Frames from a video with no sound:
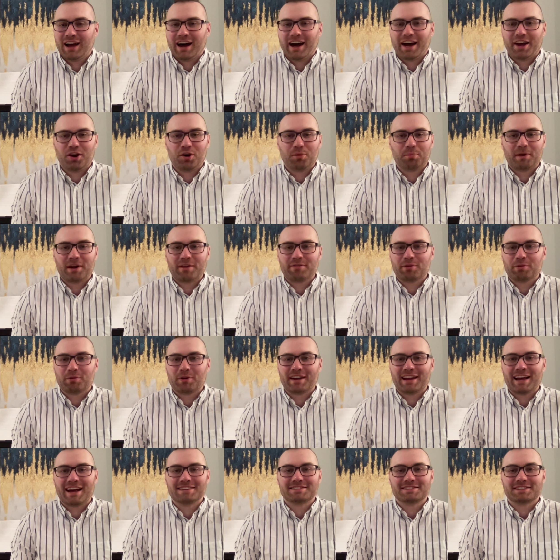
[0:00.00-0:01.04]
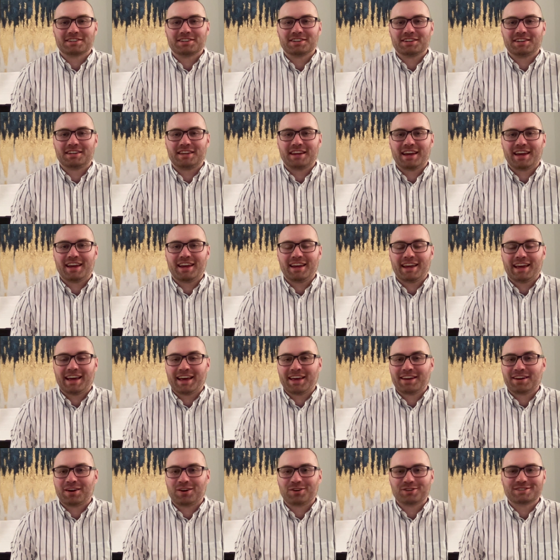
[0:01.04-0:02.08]
I hope everyone has a good day,
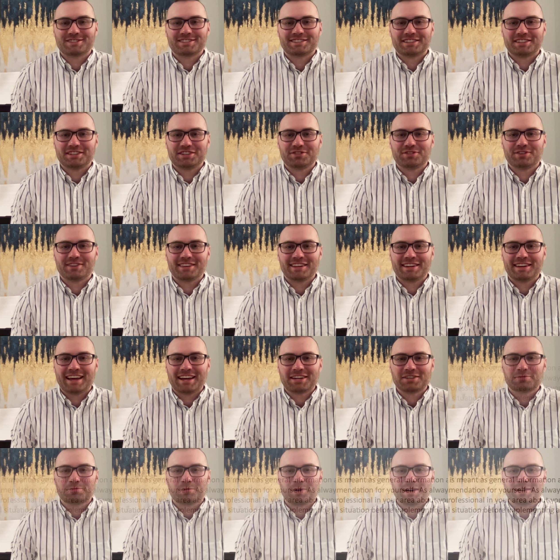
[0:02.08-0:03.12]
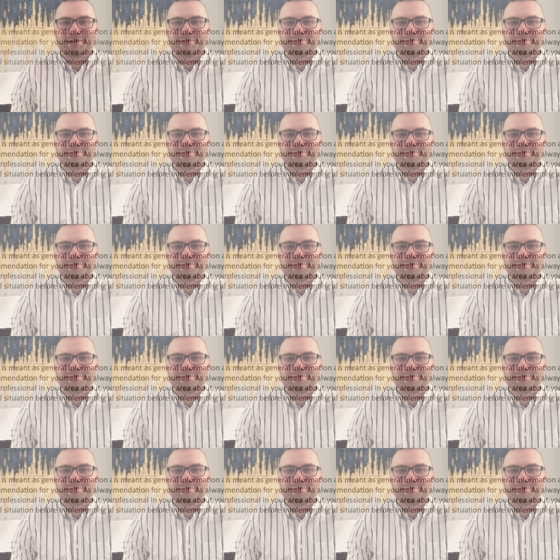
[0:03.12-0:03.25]
and I'll see you in the next one.